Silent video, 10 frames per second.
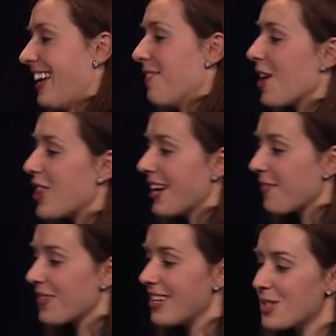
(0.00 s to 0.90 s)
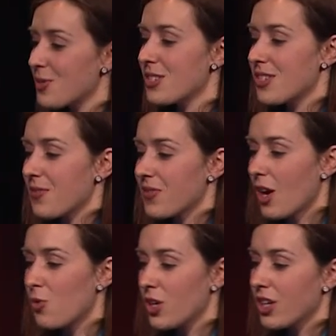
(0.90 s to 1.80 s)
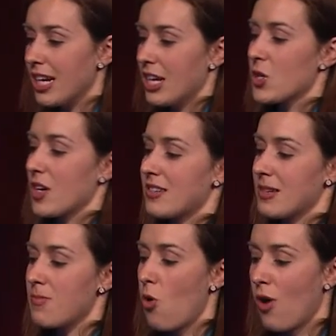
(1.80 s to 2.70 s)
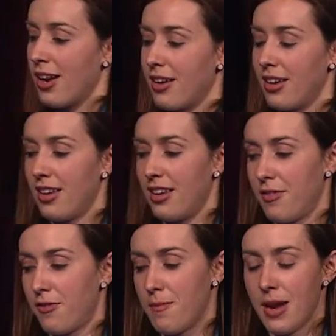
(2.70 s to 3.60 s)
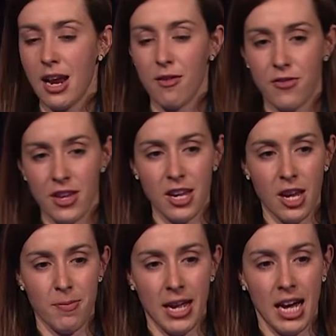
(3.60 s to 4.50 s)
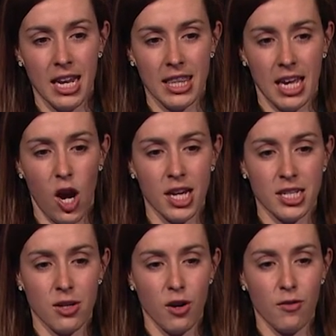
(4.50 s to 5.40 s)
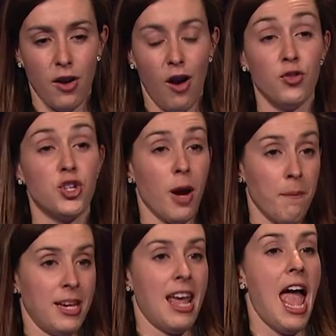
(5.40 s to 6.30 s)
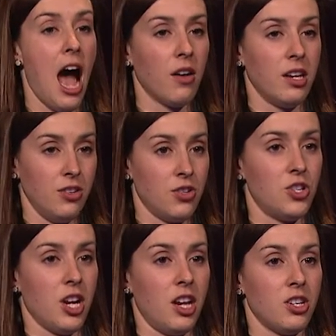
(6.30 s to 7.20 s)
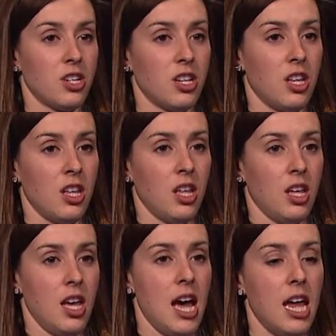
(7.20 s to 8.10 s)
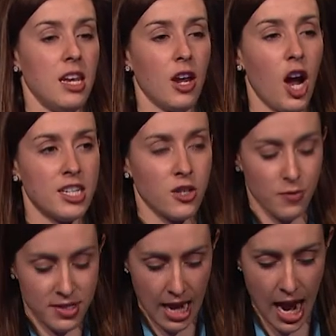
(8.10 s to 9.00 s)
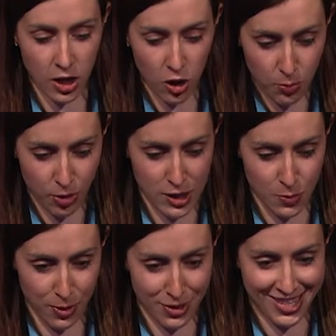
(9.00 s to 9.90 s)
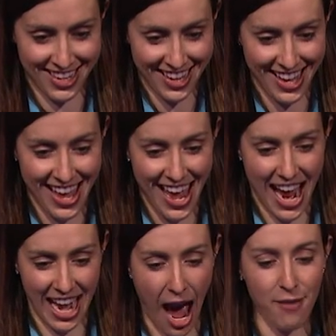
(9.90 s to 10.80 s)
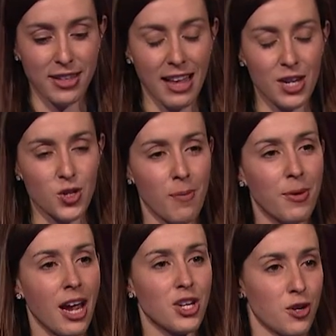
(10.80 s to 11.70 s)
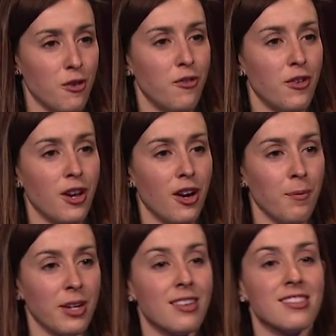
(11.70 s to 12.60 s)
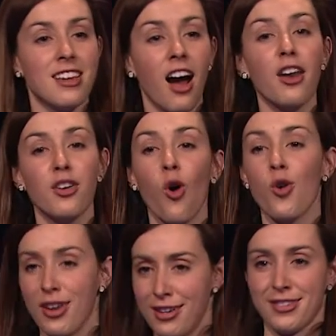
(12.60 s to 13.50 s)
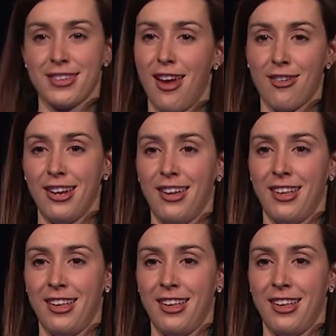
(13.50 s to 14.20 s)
But I think this was a really interesting point for me of thinking about that idea of jumping out into change and that idea of standing on the precipice and having that trepidation and fear because the unknown is scary.